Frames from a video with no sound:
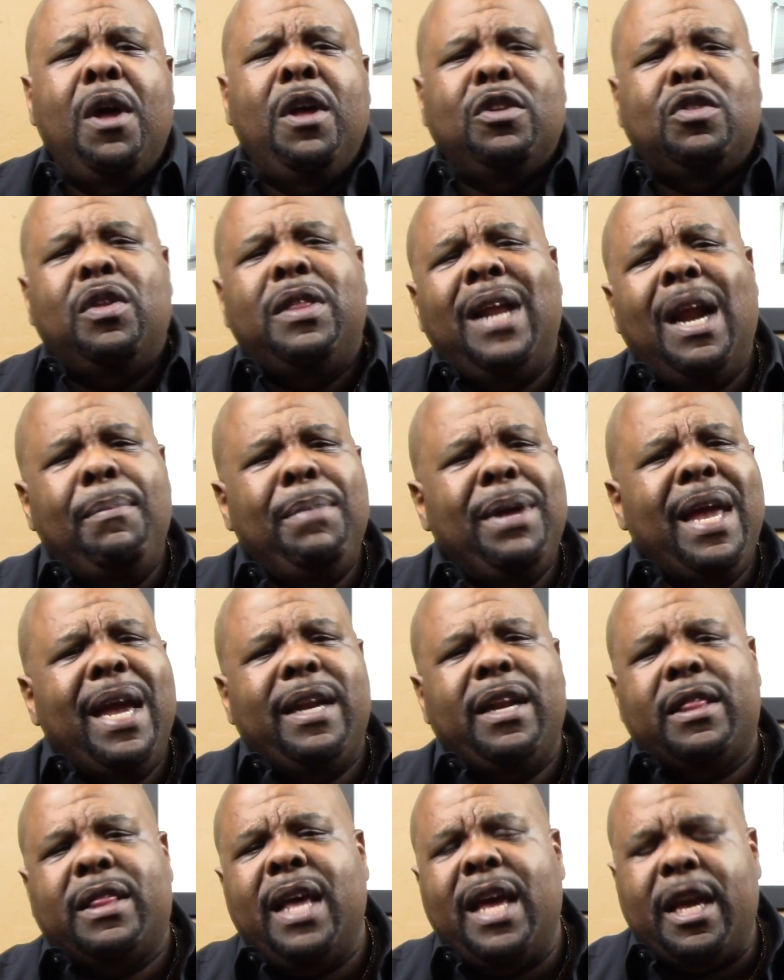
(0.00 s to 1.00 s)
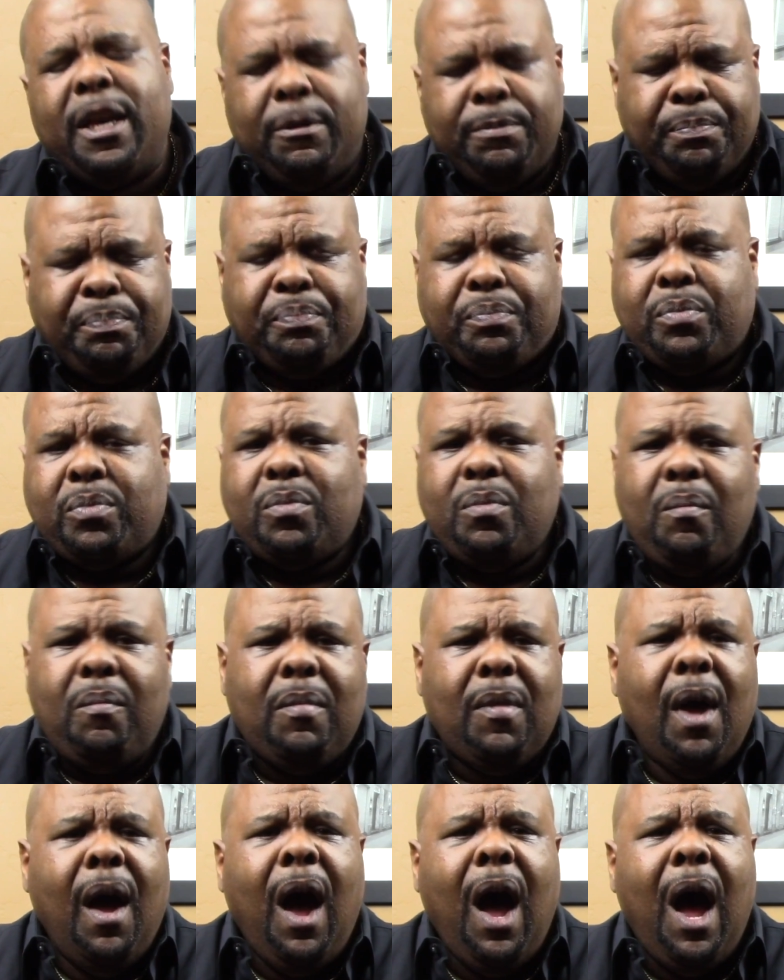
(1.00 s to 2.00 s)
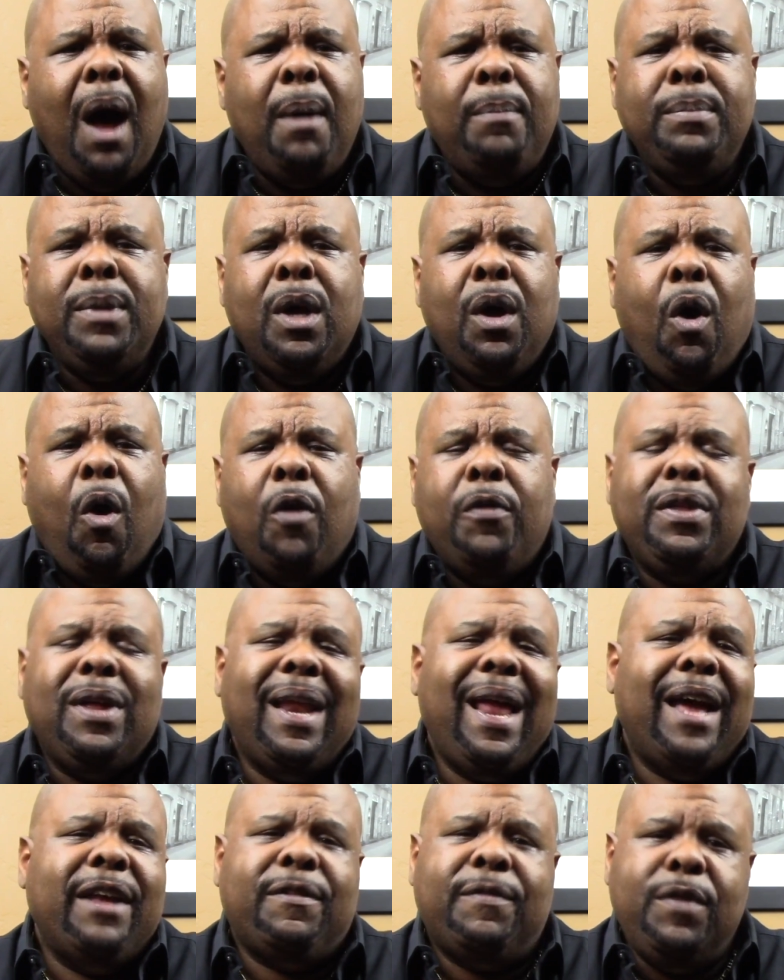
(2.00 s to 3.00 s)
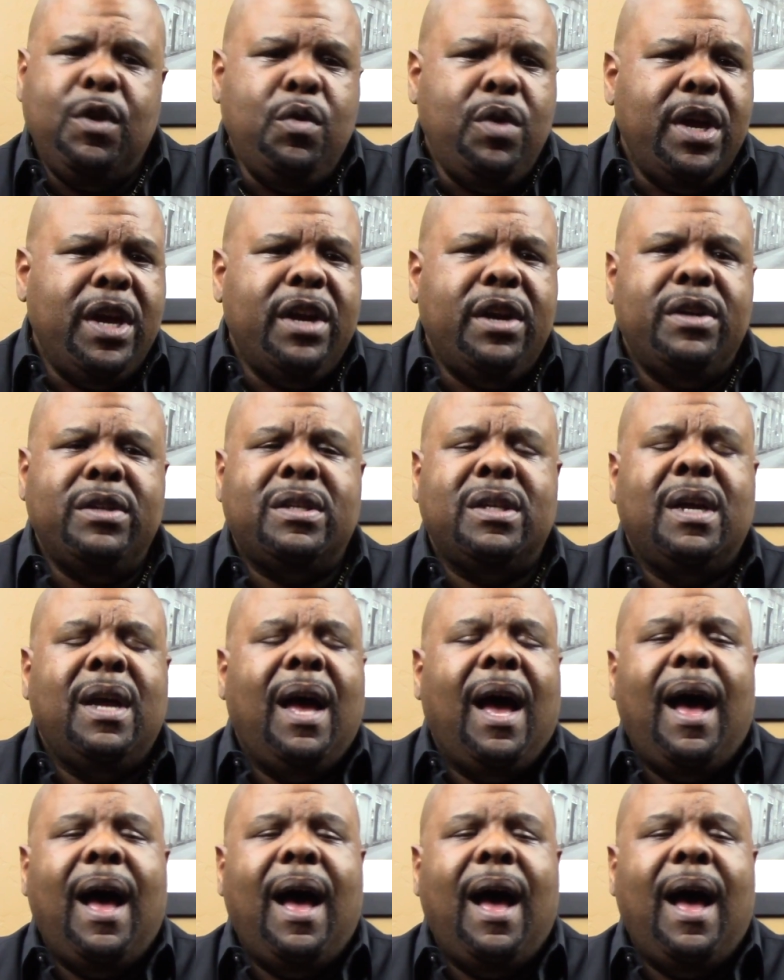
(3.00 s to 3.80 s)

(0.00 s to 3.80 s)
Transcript: So then I began to think over the last few years,